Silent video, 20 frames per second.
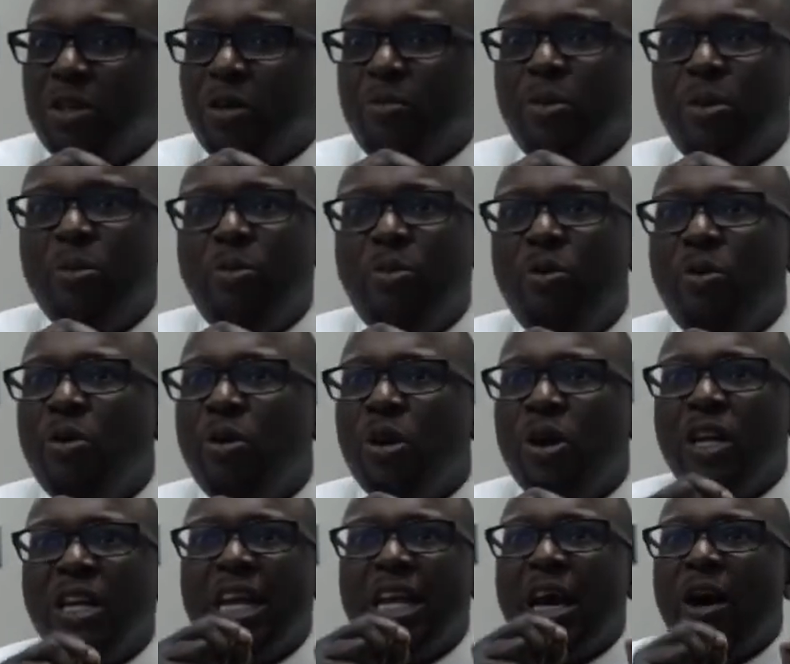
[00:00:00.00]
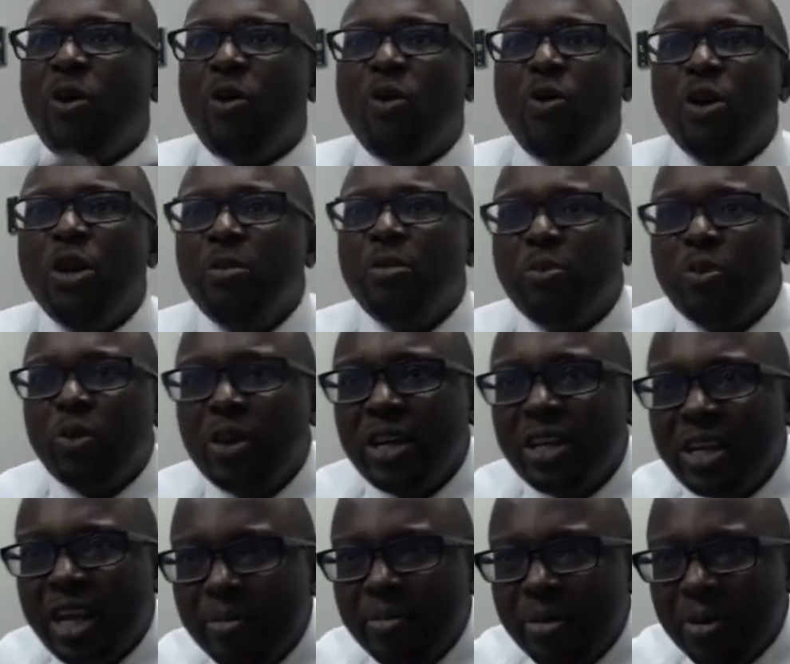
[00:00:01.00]
of people that are unemployed
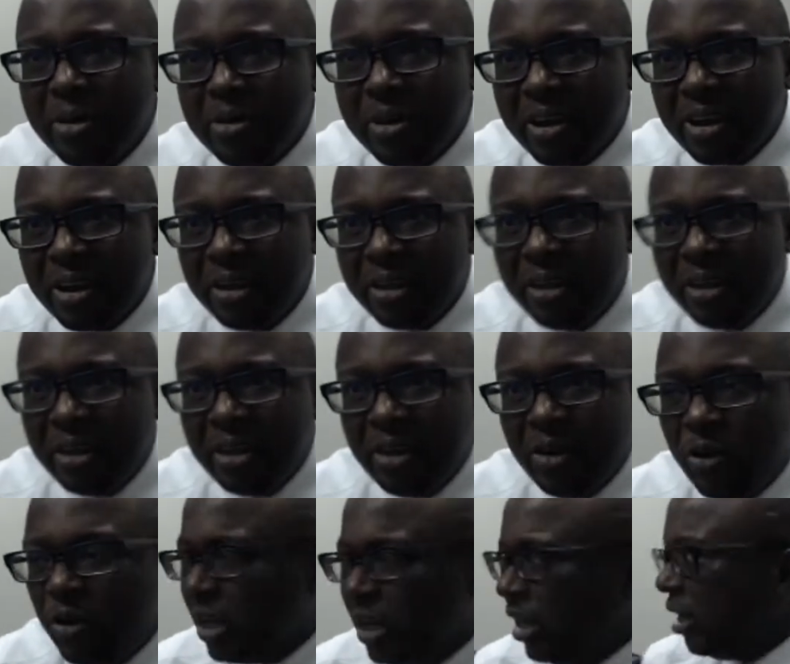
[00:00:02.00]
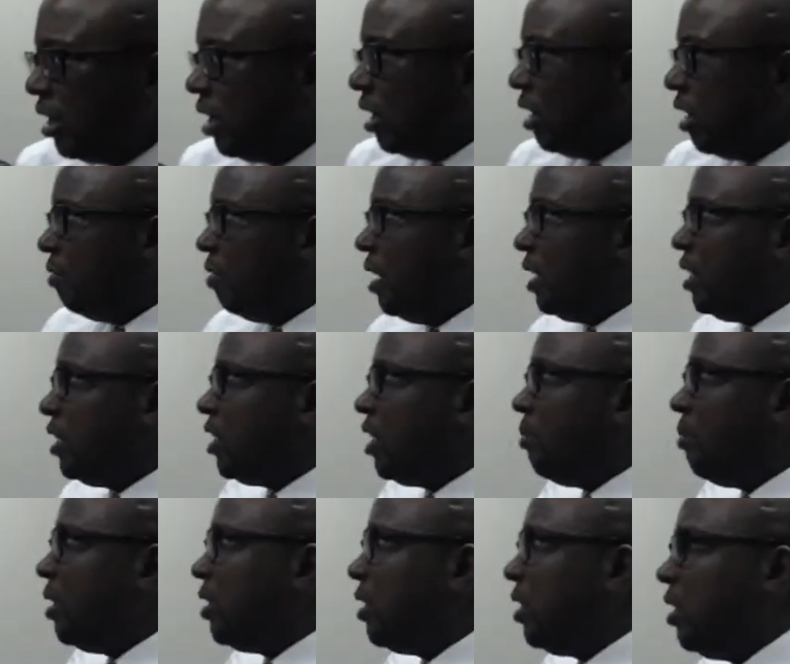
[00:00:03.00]
in Liberia. Okay? When the
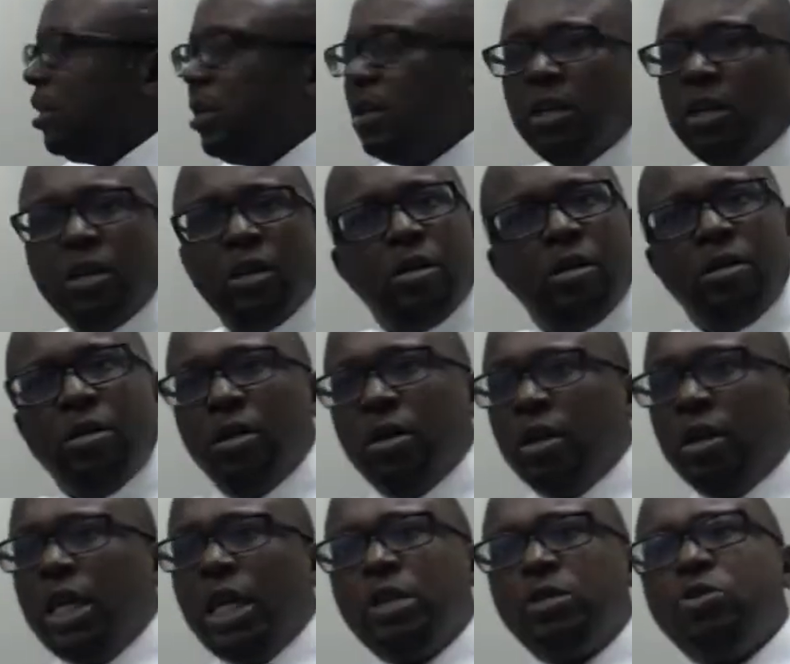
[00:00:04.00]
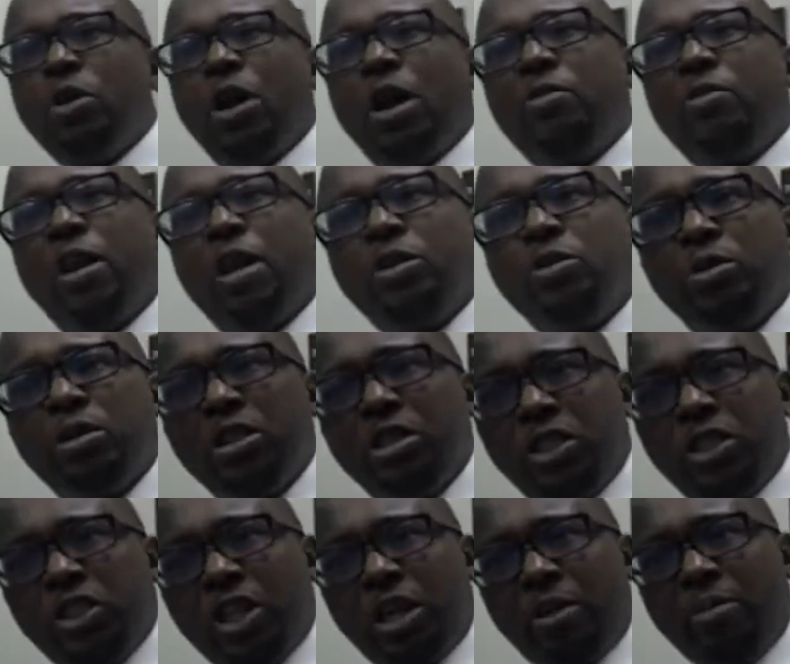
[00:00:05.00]
chairman say, kids who are graduating,
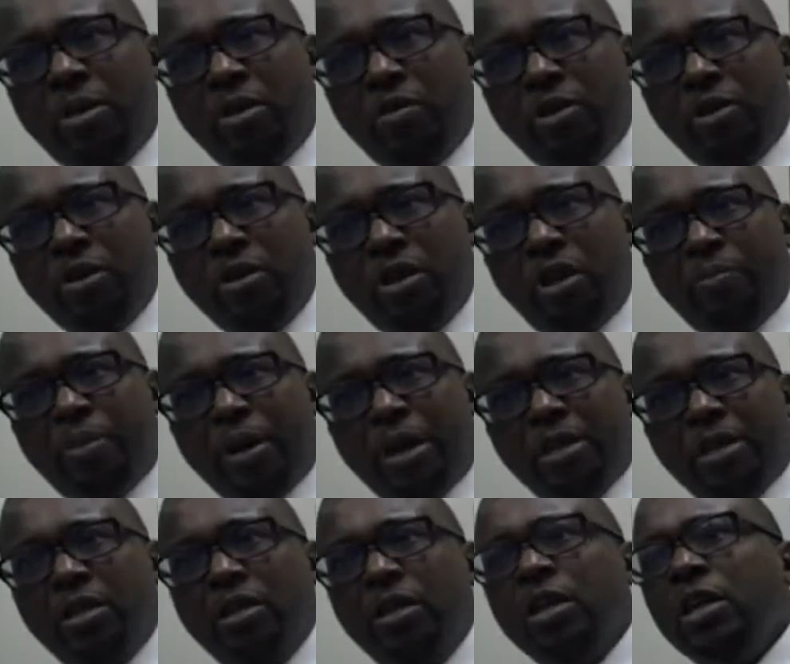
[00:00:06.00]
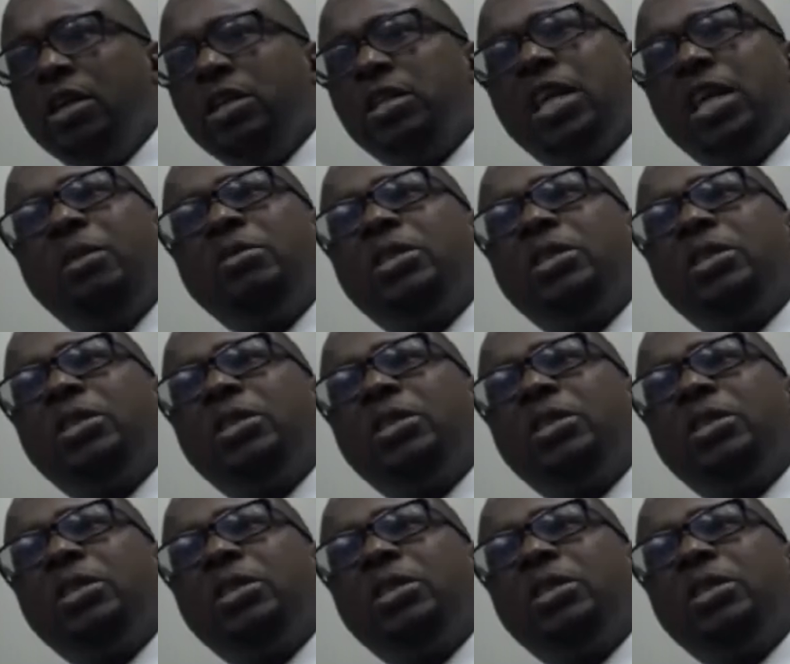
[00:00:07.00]
the chairman of the United Party, he said, I'm